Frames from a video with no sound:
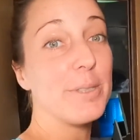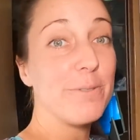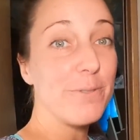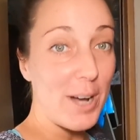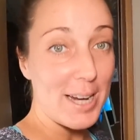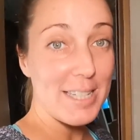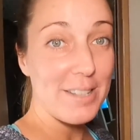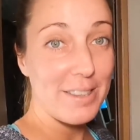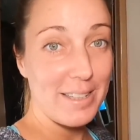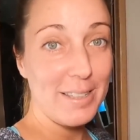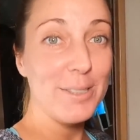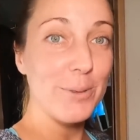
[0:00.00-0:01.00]
to find
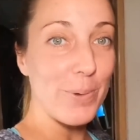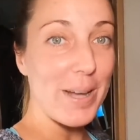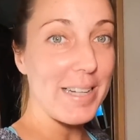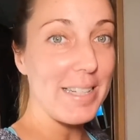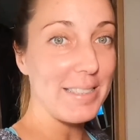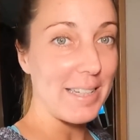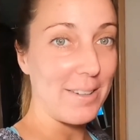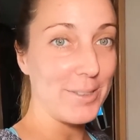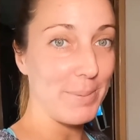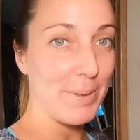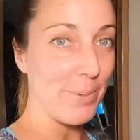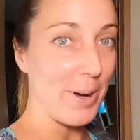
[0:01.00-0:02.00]
things when he
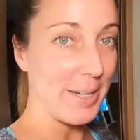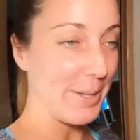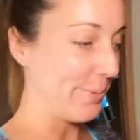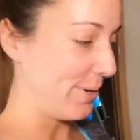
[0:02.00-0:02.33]
tells me what he